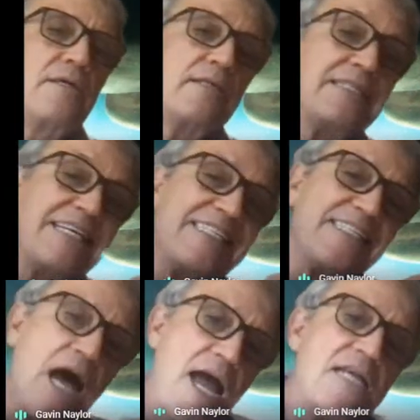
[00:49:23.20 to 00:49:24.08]
That the
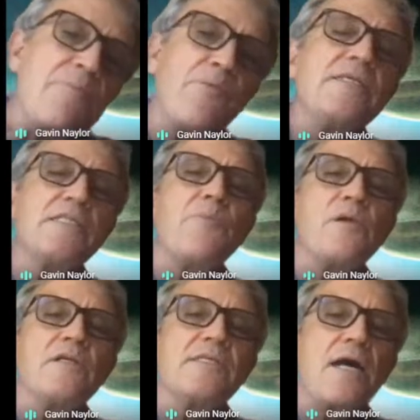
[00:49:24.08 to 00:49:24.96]
design
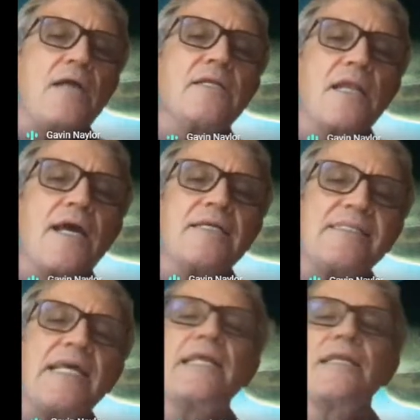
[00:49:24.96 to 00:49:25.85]
principles underlying
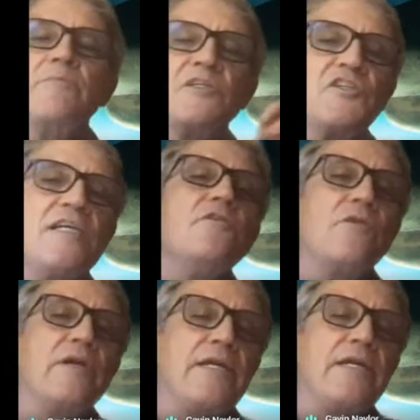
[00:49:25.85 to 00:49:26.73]
cellular
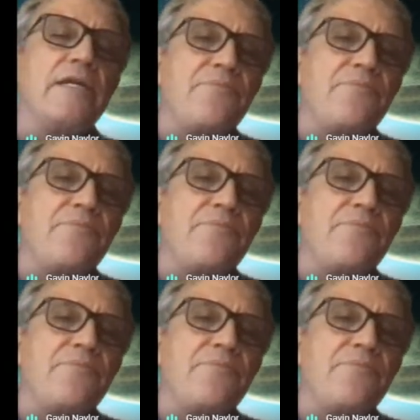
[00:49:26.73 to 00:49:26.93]
machinery